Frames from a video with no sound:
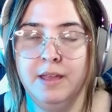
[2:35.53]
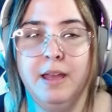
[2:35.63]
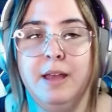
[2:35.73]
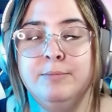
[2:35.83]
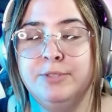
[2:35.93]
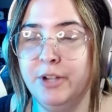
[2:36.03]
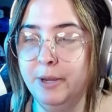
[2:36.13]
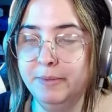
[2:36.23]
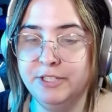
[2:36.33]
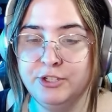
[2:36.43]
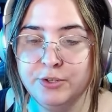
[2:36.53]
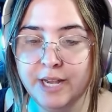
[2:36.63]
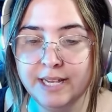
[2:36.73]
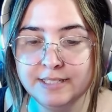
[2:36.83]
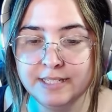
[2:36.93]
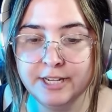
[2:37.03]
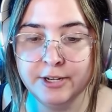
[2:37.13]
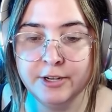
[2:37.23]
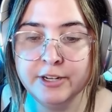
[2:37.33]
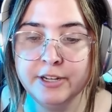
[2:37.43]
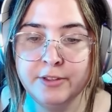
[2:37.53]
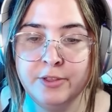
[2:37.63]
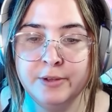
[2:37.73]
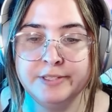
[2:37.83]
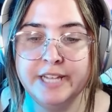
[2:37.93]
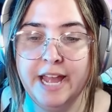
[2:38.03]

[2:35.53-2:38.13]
I'm sorry, but did you guys hear those